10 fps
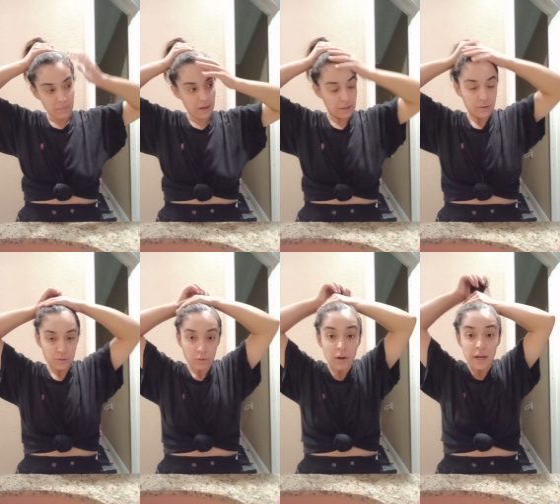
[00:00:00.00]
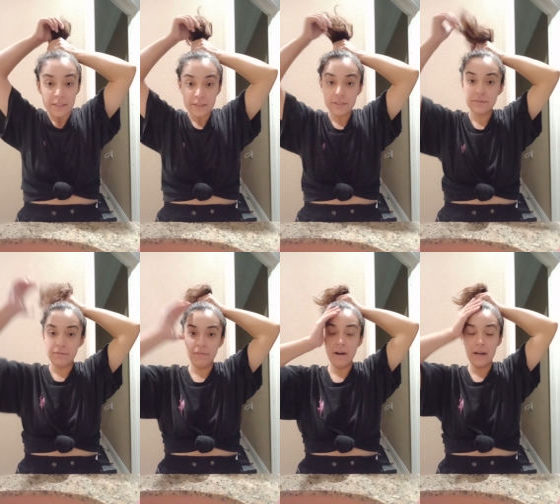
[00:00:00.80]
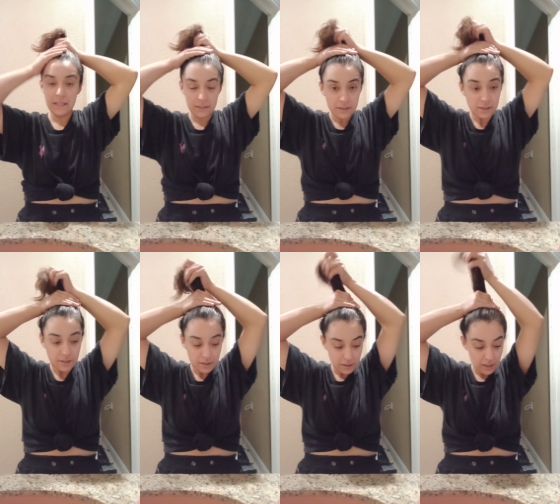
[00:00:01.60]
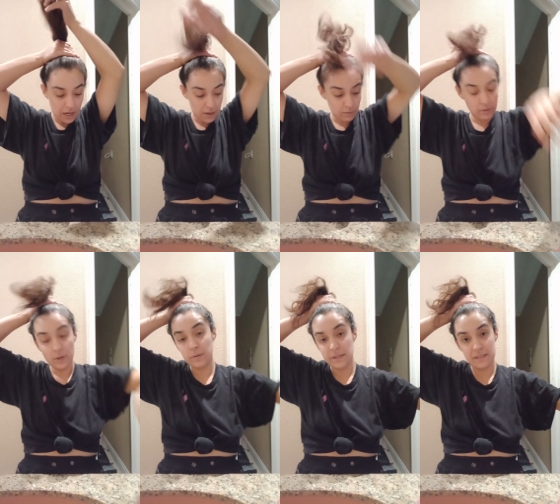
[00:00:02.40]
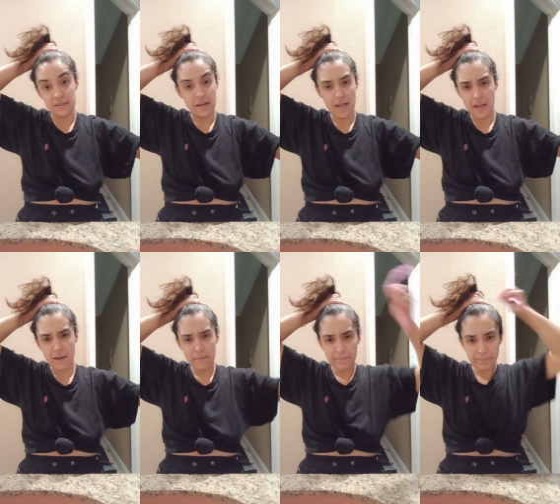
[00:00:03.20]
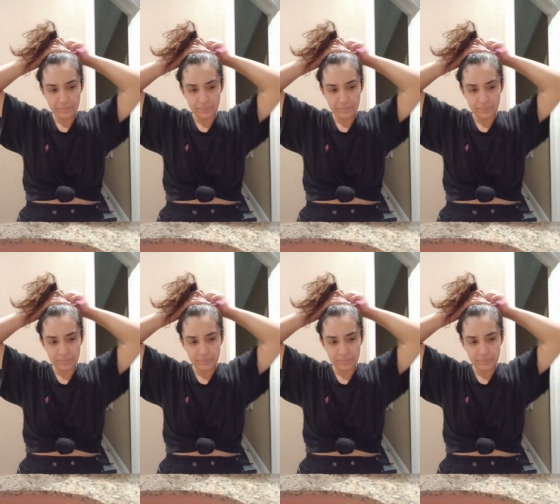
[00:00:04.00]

a trust fund I don't know his name